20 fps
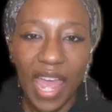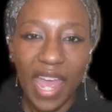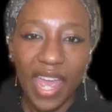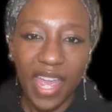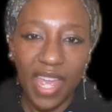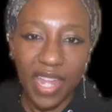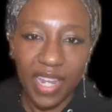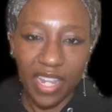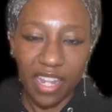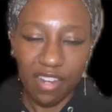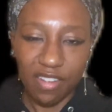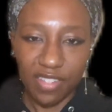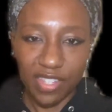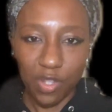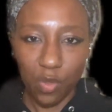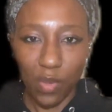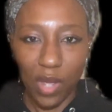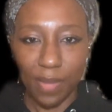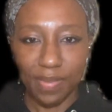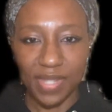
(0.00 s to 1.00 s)
And
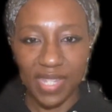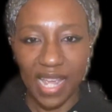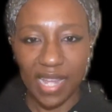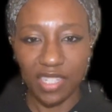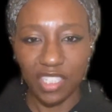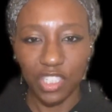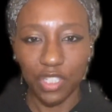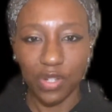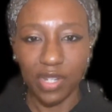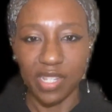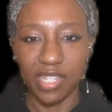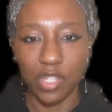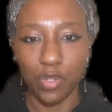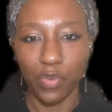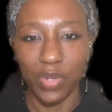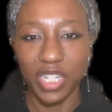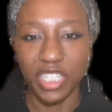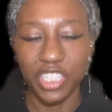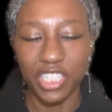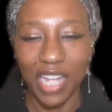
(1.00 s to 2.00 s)
here's the websites. You can
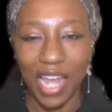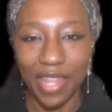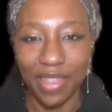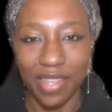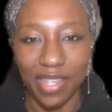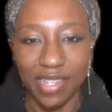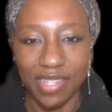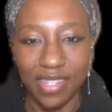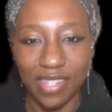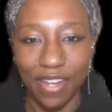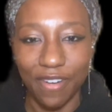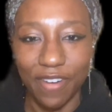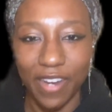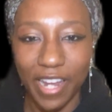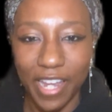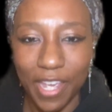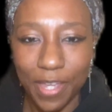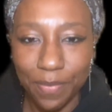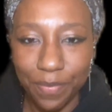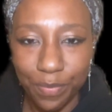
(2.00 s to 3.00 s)
screenshot this. All
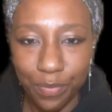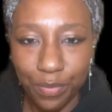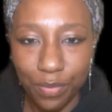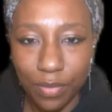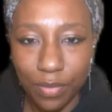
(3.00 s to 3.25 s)
right.